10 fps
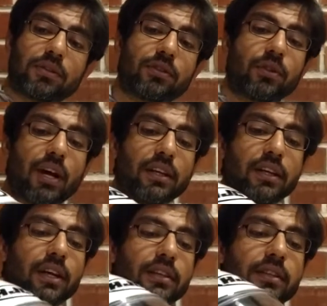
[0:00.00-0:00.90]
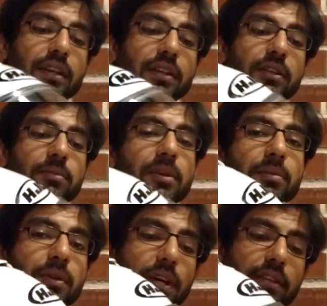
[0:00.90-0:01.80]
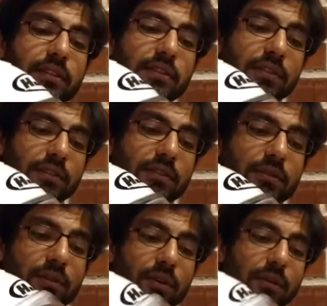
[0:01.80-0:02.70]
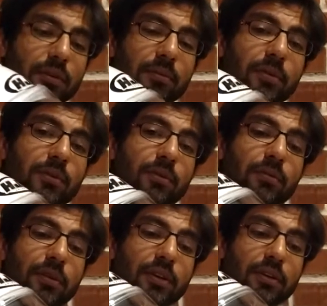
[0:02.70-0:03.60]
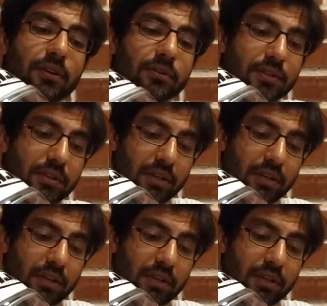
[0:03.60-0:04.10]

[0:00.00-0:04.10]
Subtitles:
So I need to be able to access this in order to be able to open and close it.